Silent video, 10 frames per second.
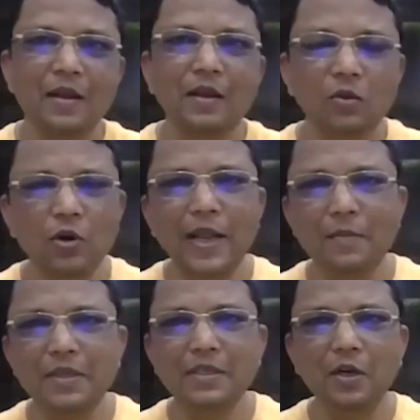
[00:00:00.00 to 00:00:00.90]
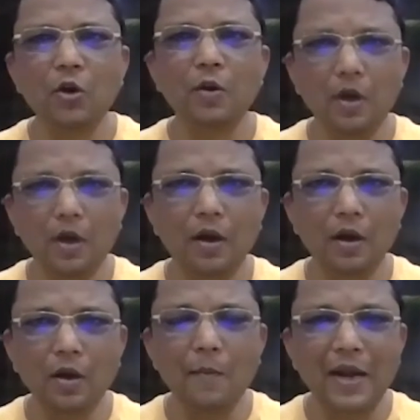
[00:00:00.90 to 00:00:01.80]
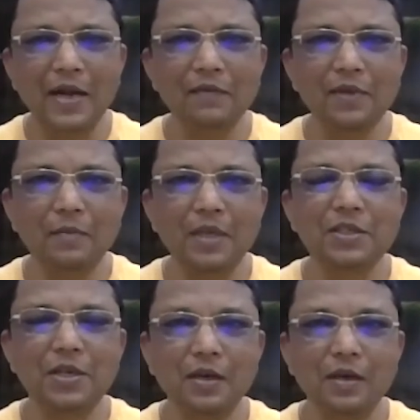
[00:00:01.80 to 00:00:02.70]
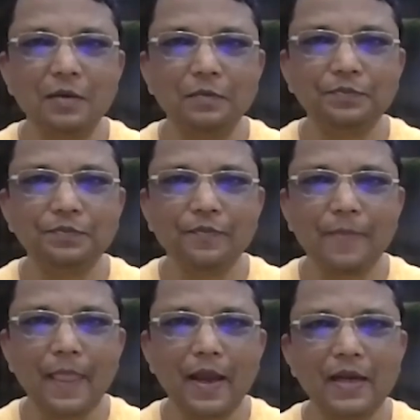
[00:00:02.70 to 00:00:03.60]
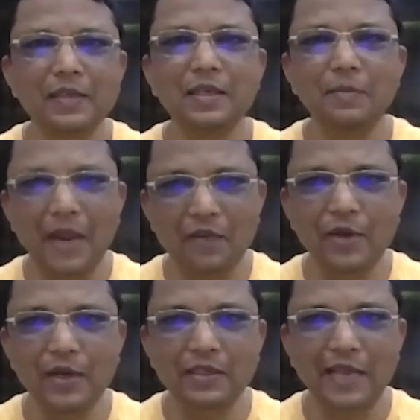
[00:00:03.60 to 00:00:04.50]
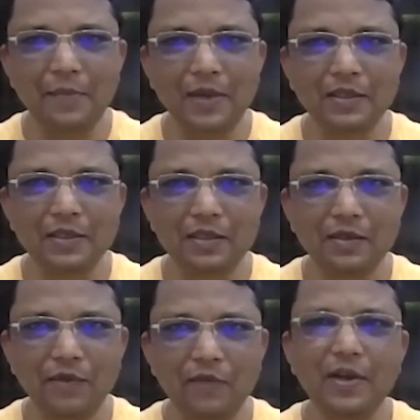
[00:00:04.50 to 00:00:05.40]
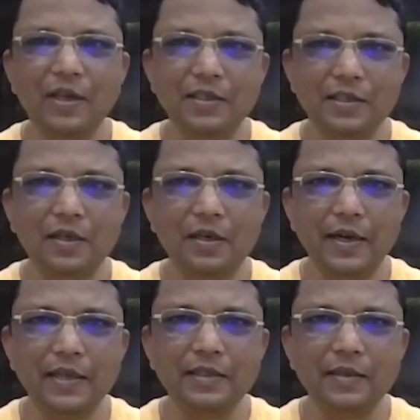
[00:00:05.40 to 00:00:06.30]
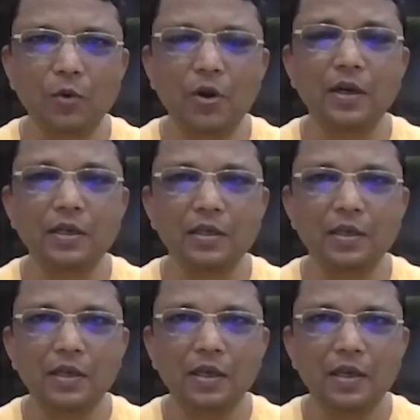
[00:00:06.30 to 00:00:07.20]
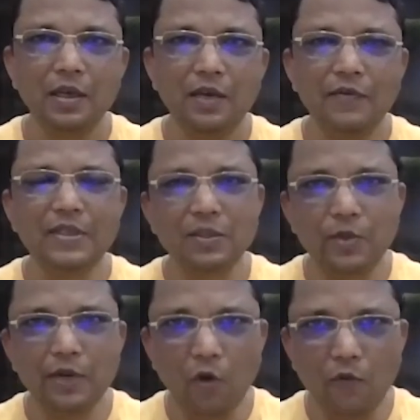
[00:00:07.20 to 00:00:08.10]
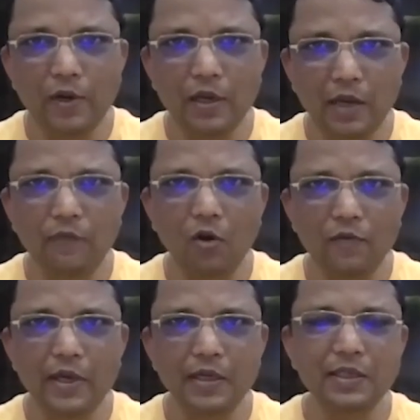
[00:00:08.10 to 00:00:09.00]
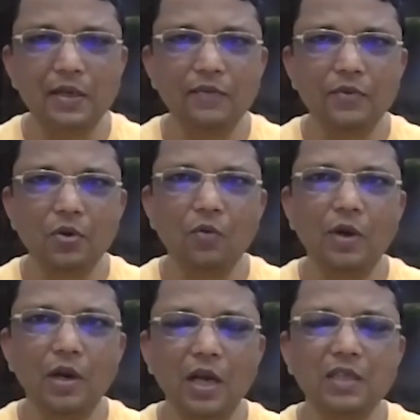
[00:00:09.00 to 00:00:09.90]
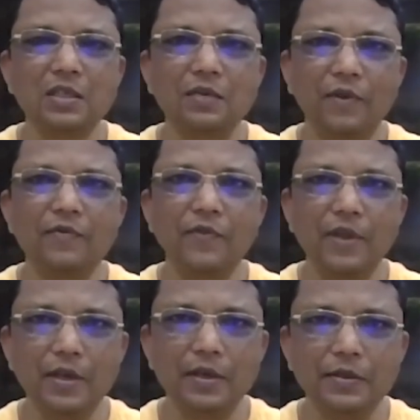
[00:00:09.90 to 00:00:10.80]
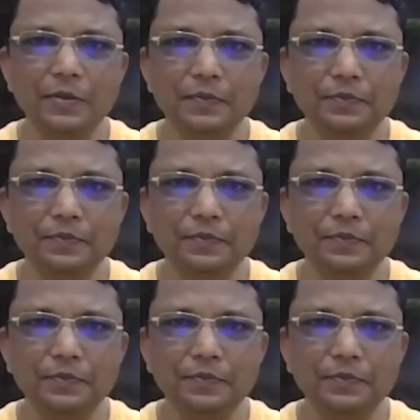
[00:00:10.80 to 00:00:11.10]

So denim is comparatively much younger. It is in many ways timeless when we consider it as a product which has been evolving itself over the last 150 years.